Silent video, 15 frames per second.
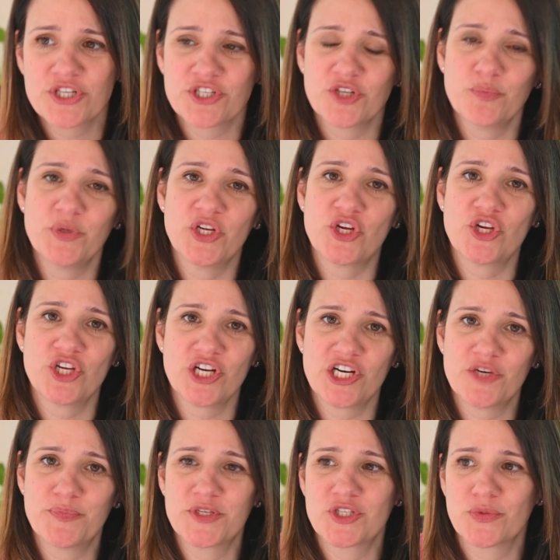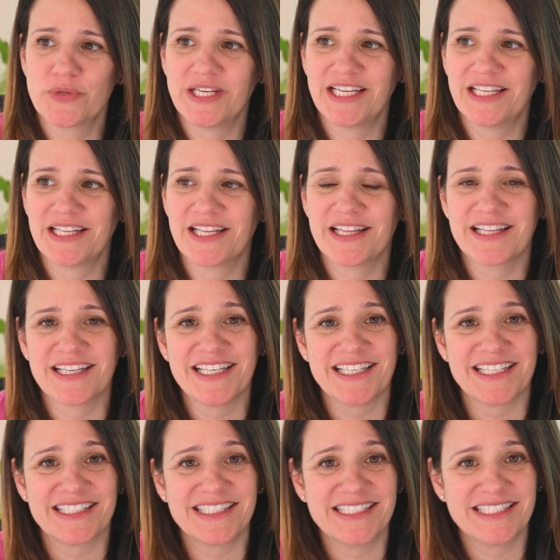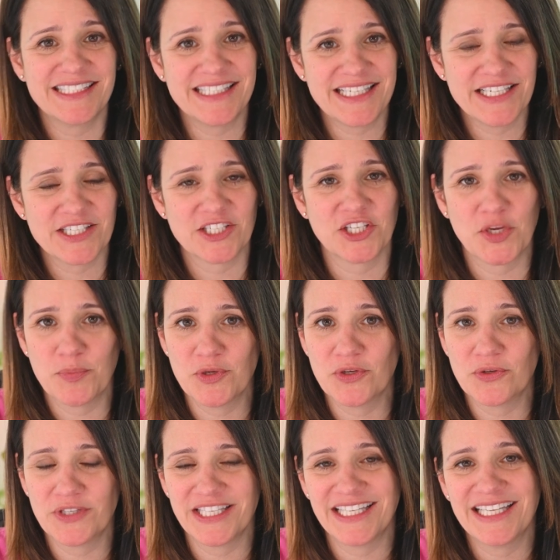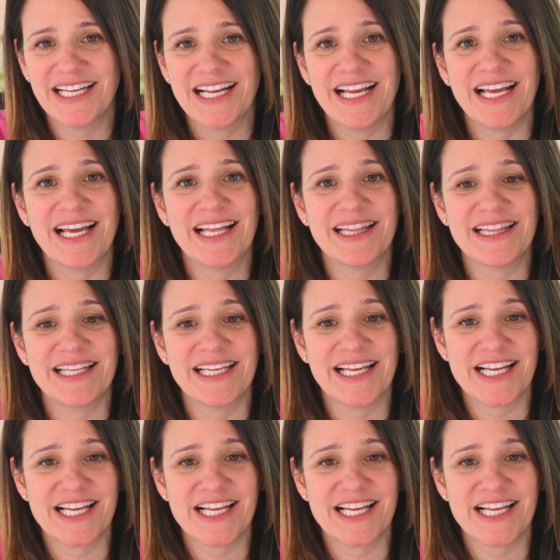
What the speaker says: is going to be shared between the Cassia community and the